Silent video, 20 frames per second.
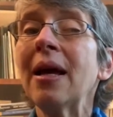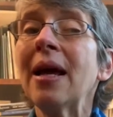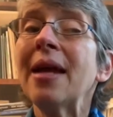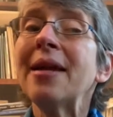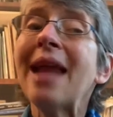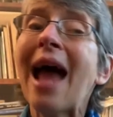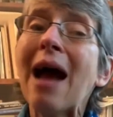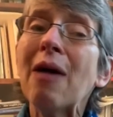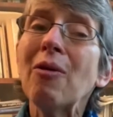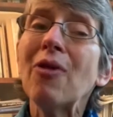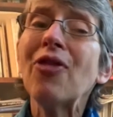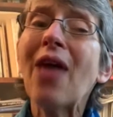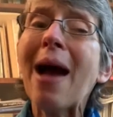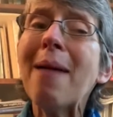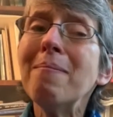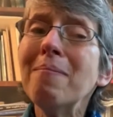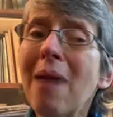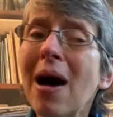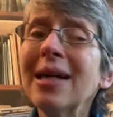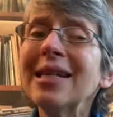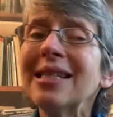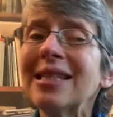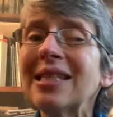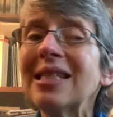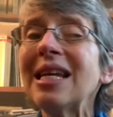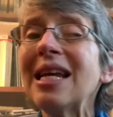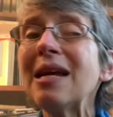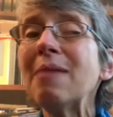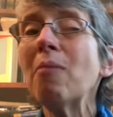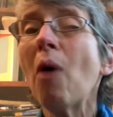Now, that might
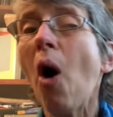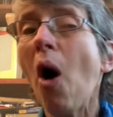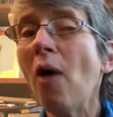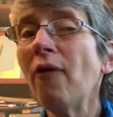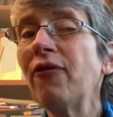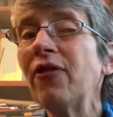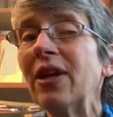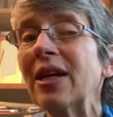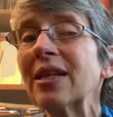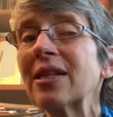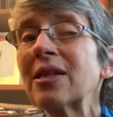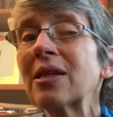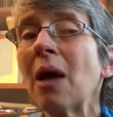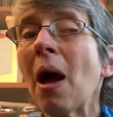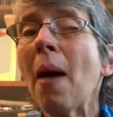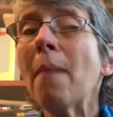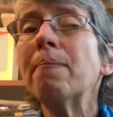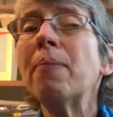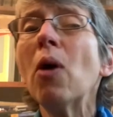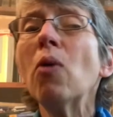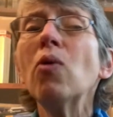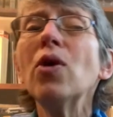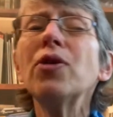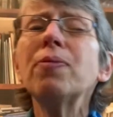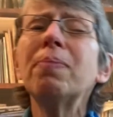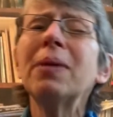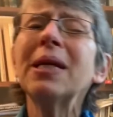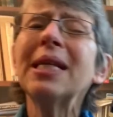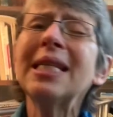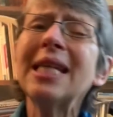seem obvious, but with
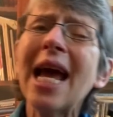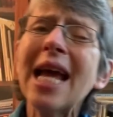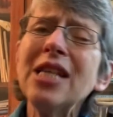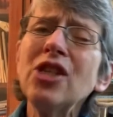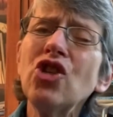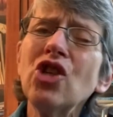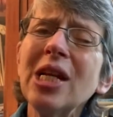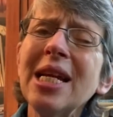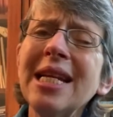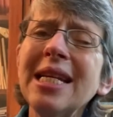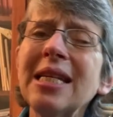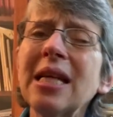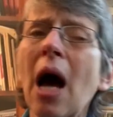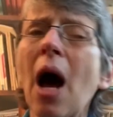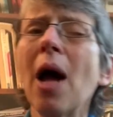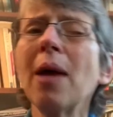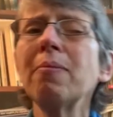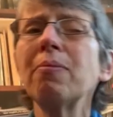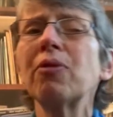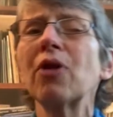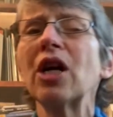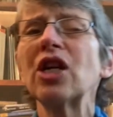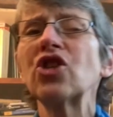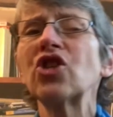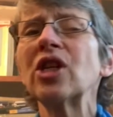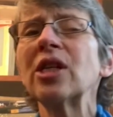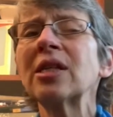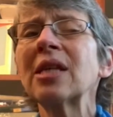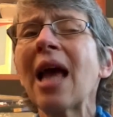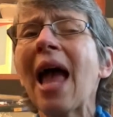potentially time
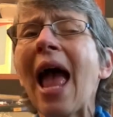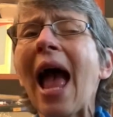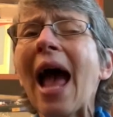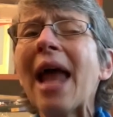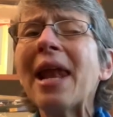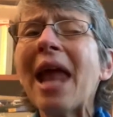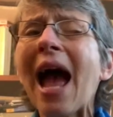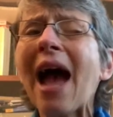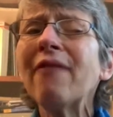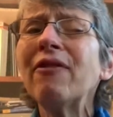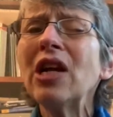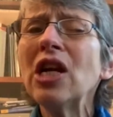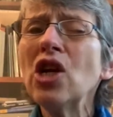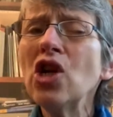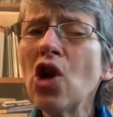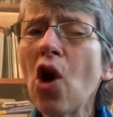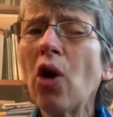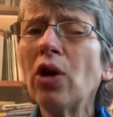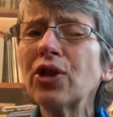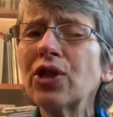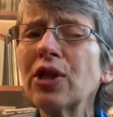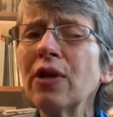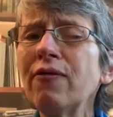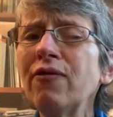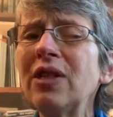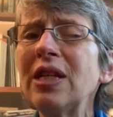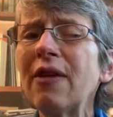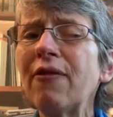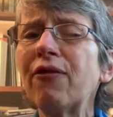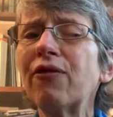pressures and having lots of
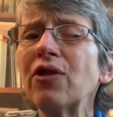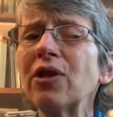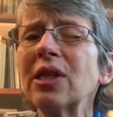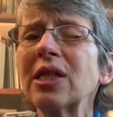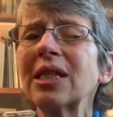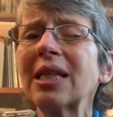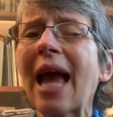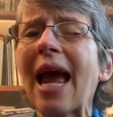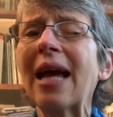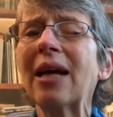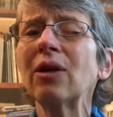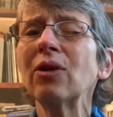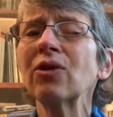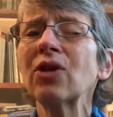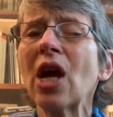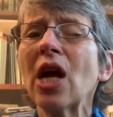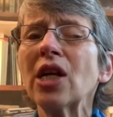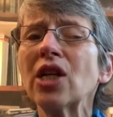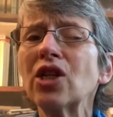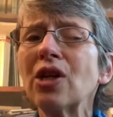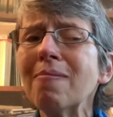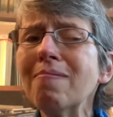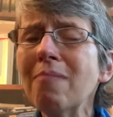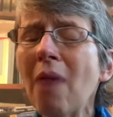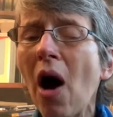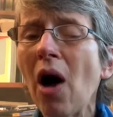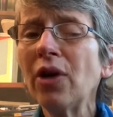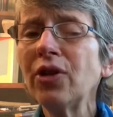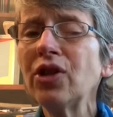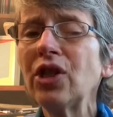different scales
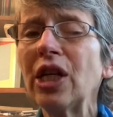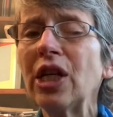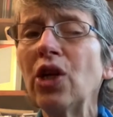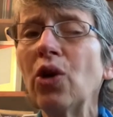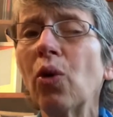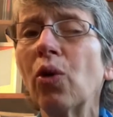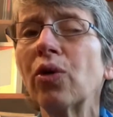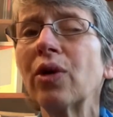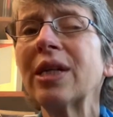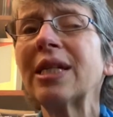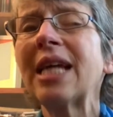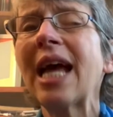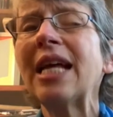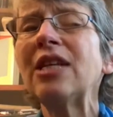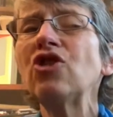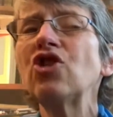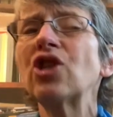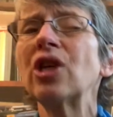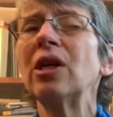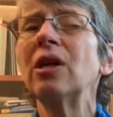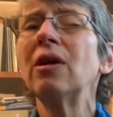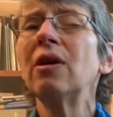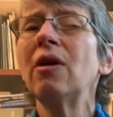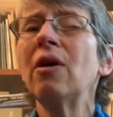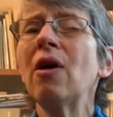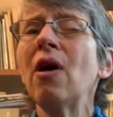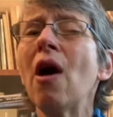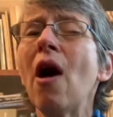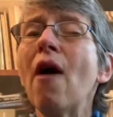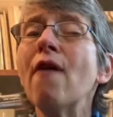demanding your attention,
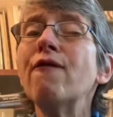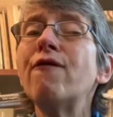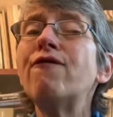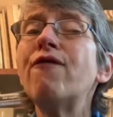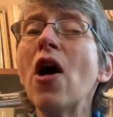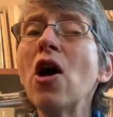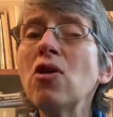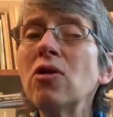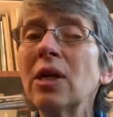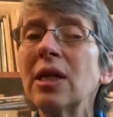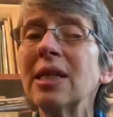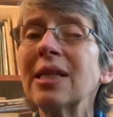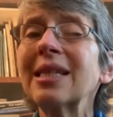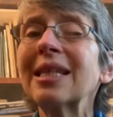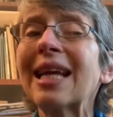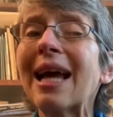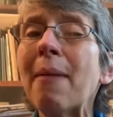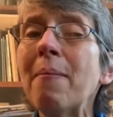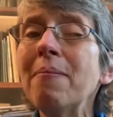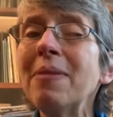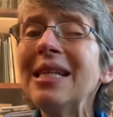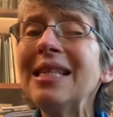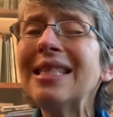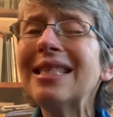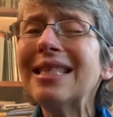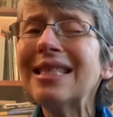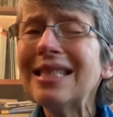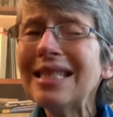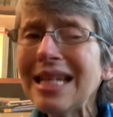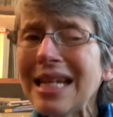focus can be
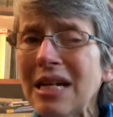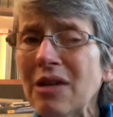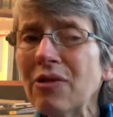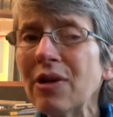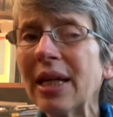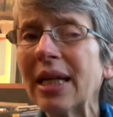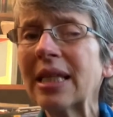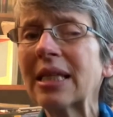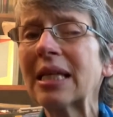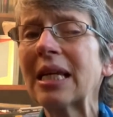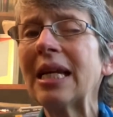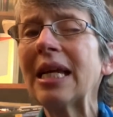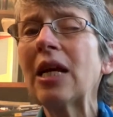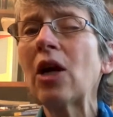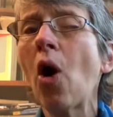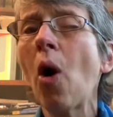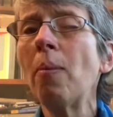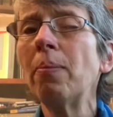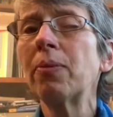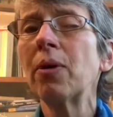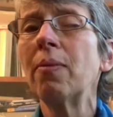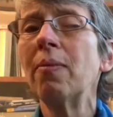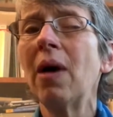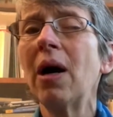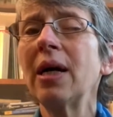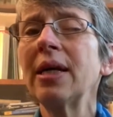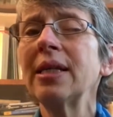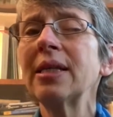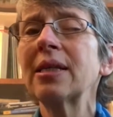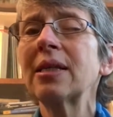seriously
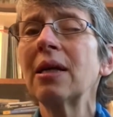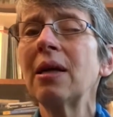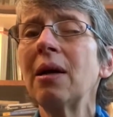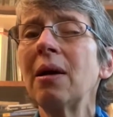compromised.